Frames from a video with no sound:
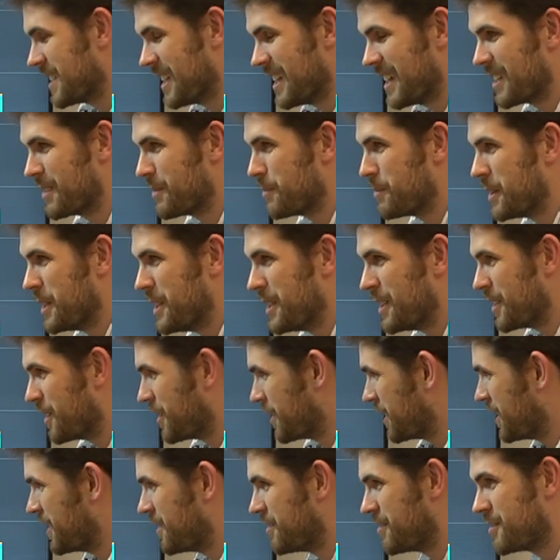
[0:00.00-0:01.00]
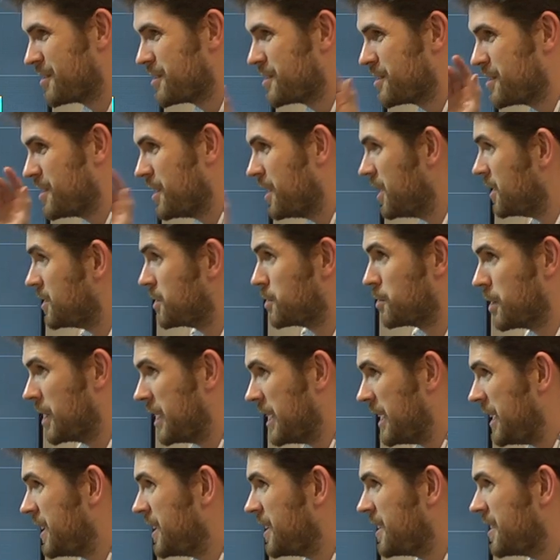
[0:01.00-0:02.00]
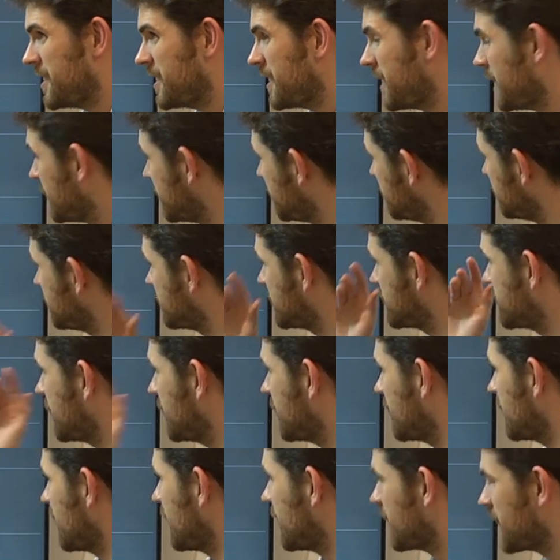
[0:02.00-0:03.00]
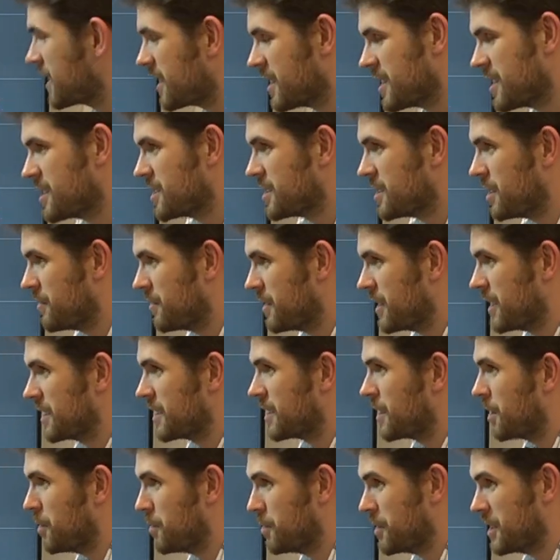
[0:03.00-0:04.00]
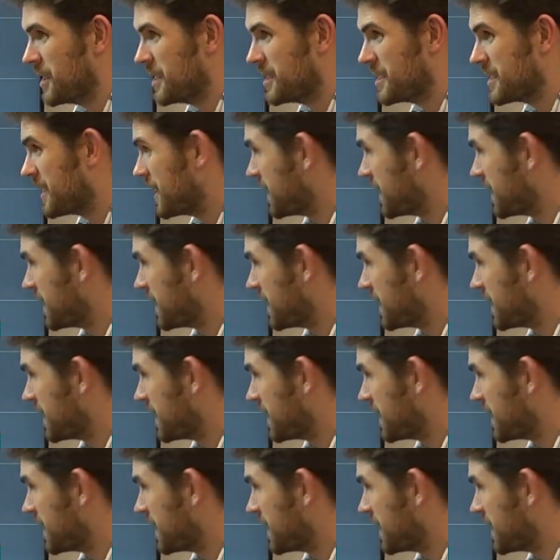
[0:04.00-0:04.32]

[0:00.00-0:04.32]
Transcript: like being on a, a train and you start like shoveling coal into